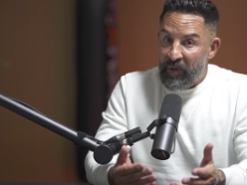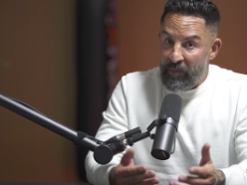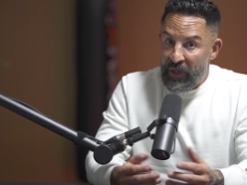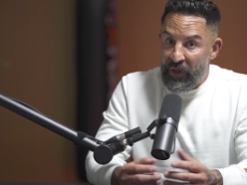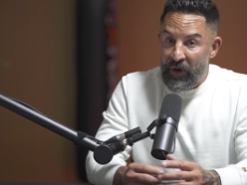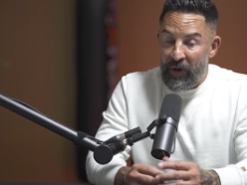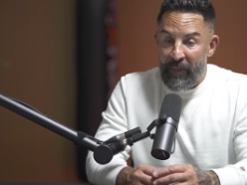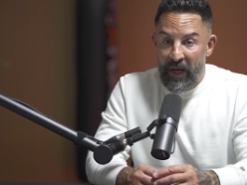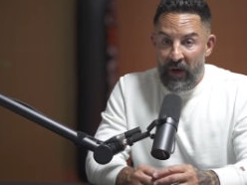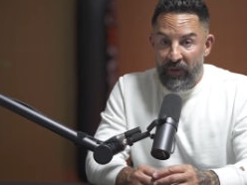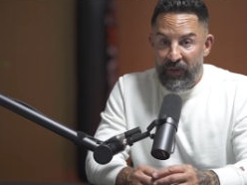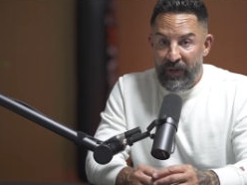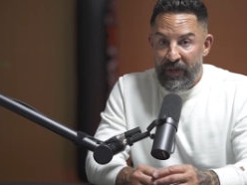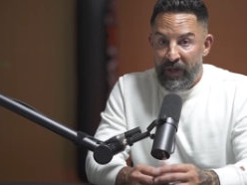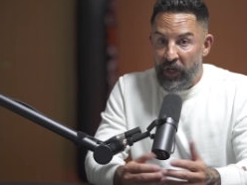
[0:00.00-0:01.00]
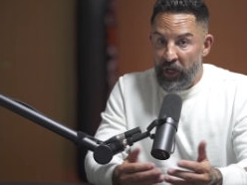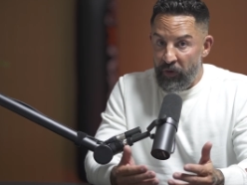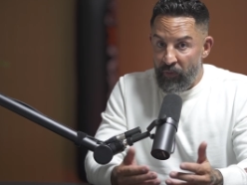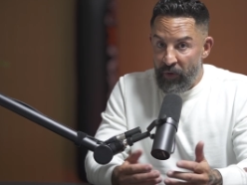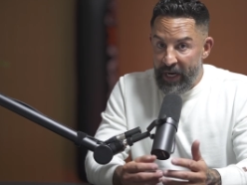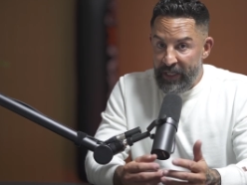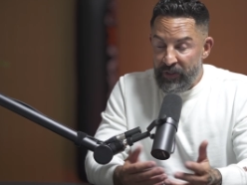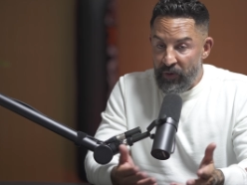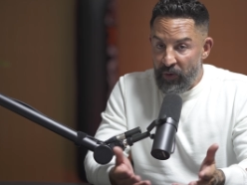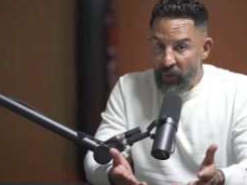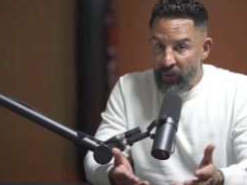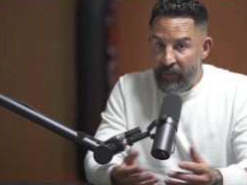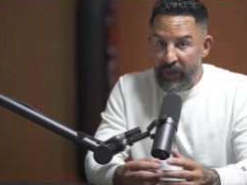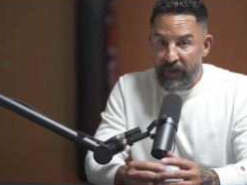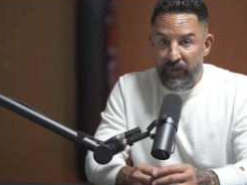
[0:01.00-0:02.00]
become healthy, and raise their
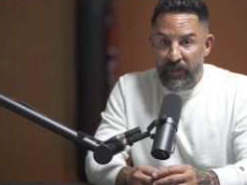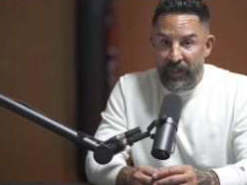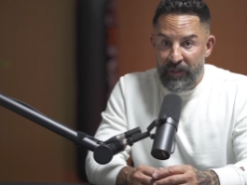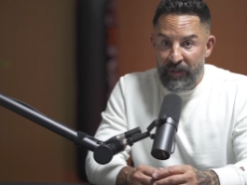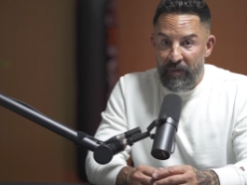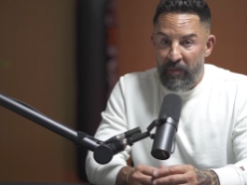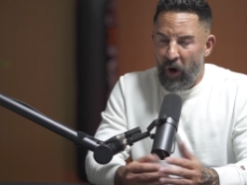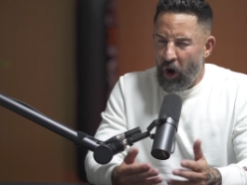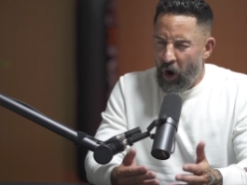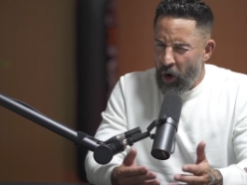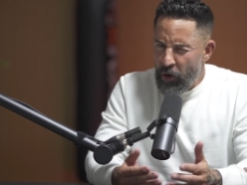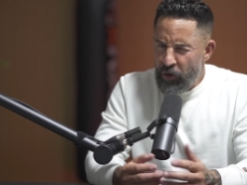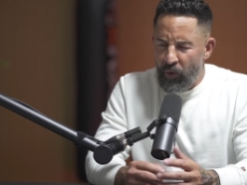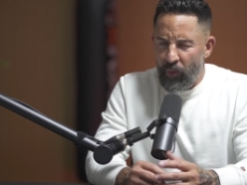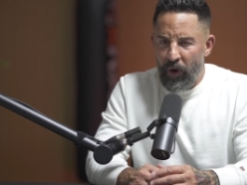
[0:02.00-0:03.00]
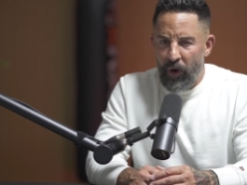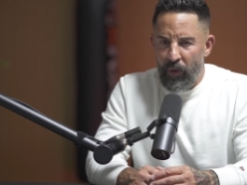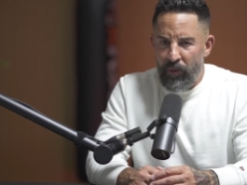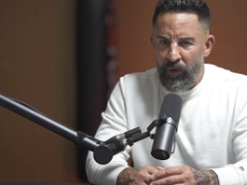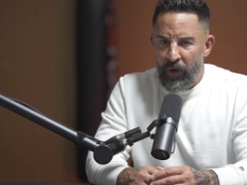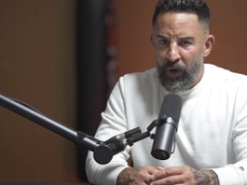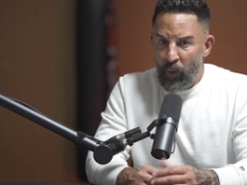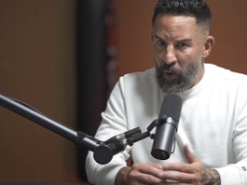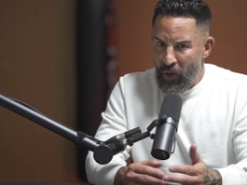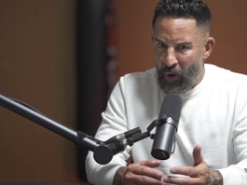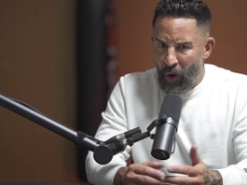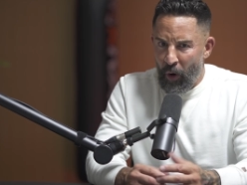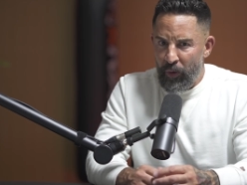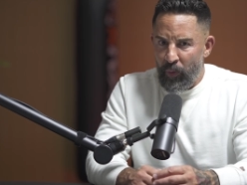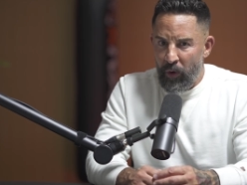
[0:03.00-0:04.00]
own immune system on your own with
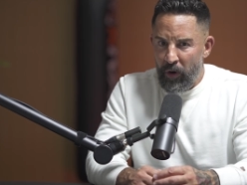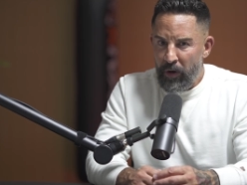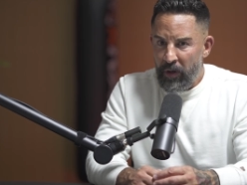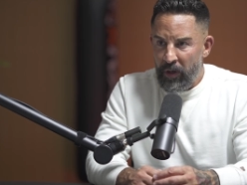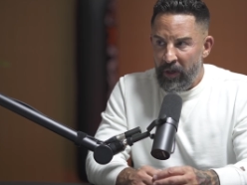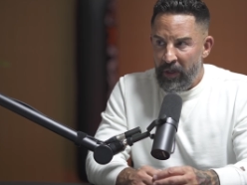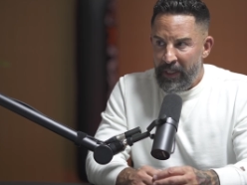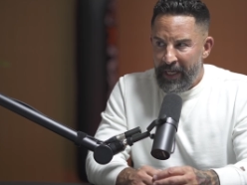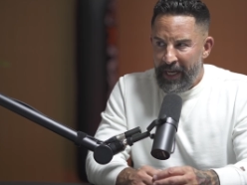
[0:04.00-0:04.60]
hard work,